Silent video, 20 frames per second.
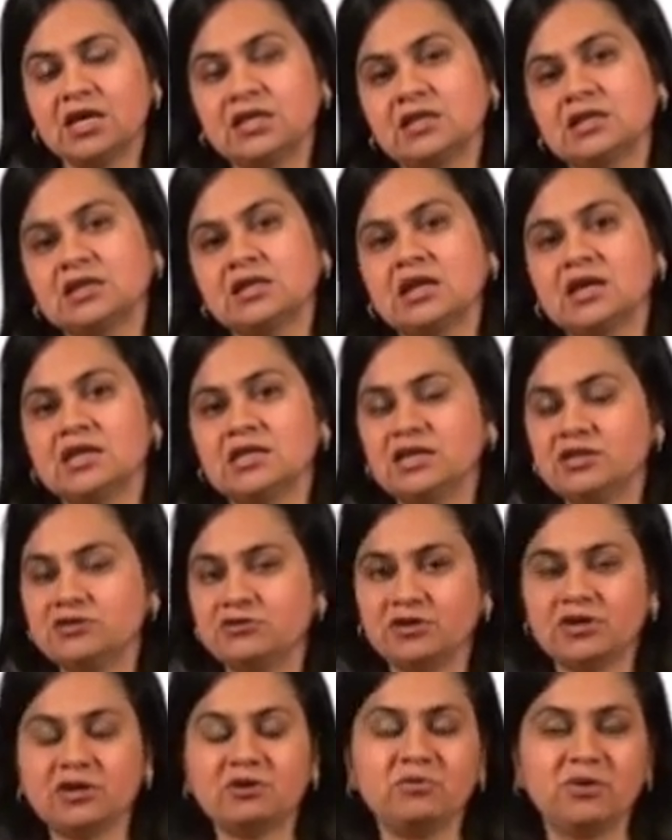in a
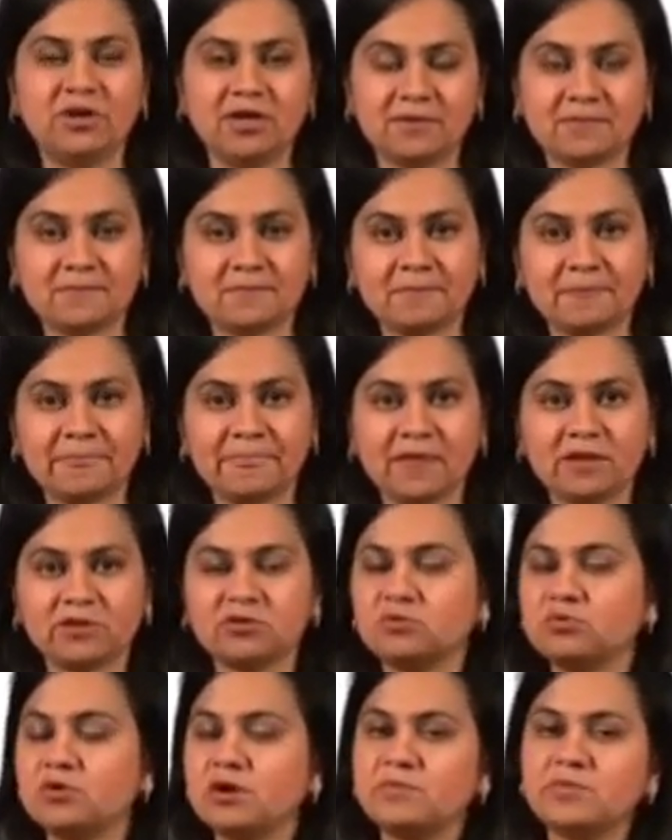literary way
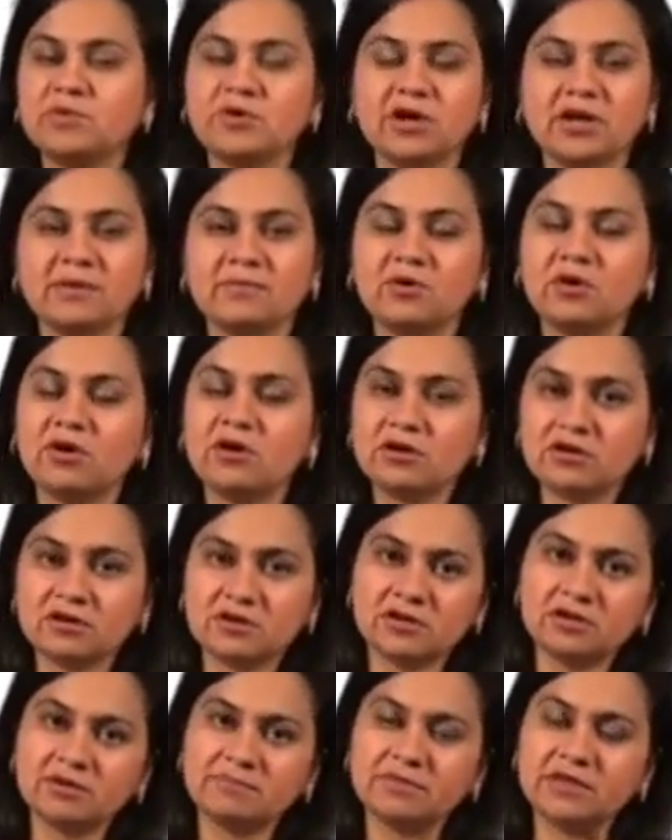through a poem or
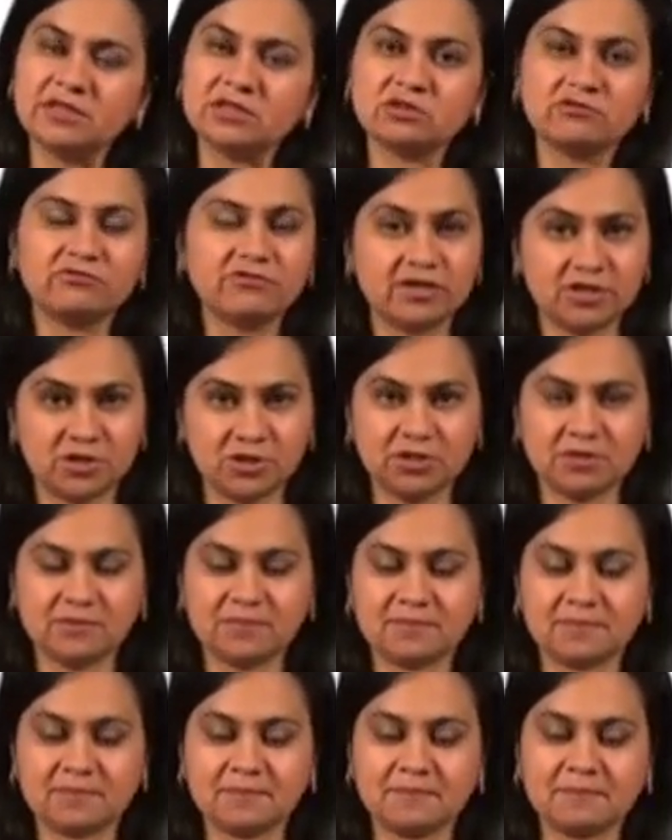piece of fiction.
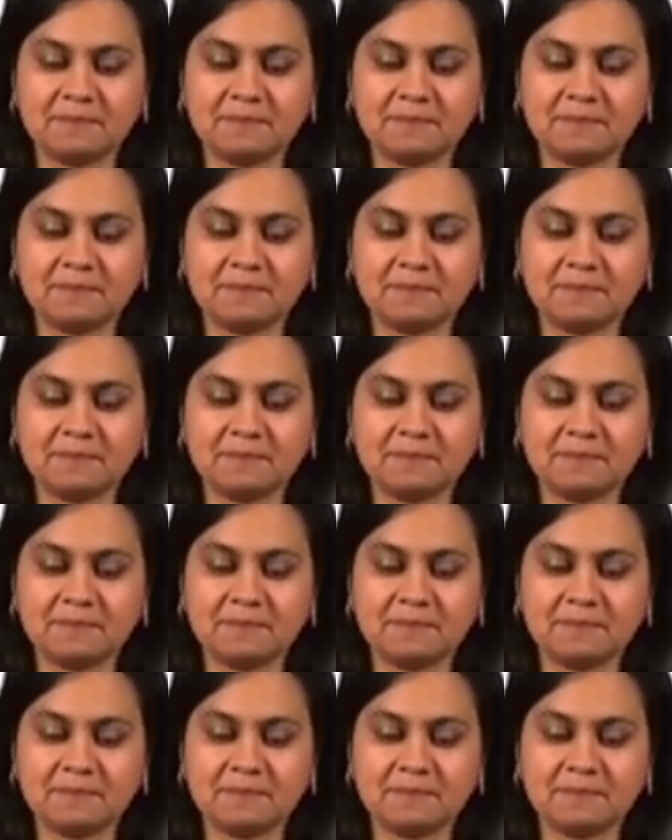